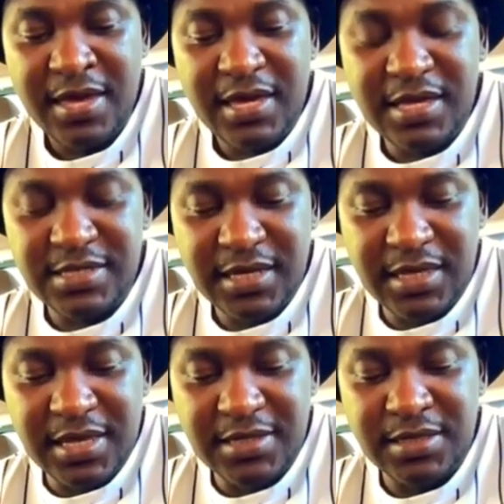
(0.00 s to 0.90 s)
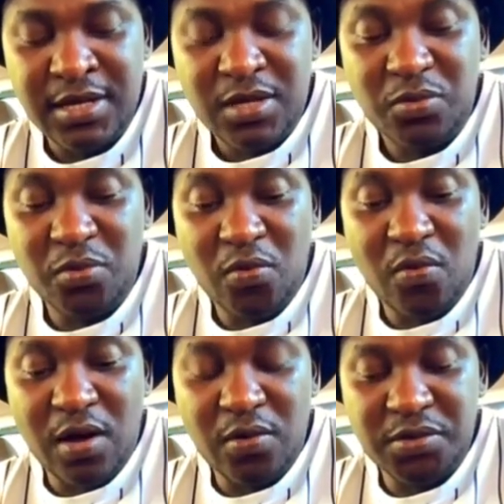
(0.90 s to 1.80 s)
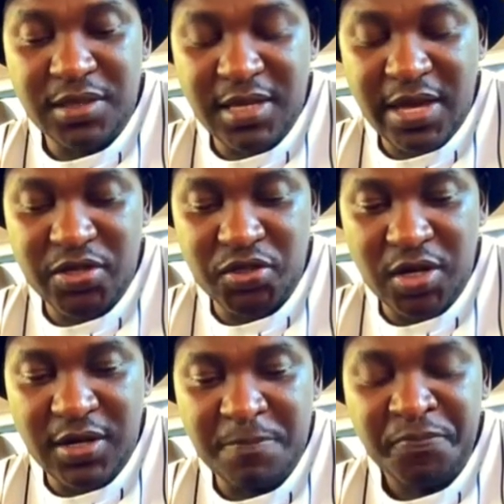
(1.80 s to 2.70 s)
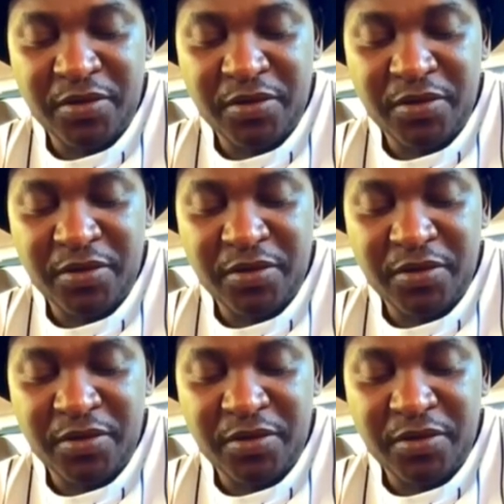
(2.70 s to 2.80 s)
He said that throughout their journey,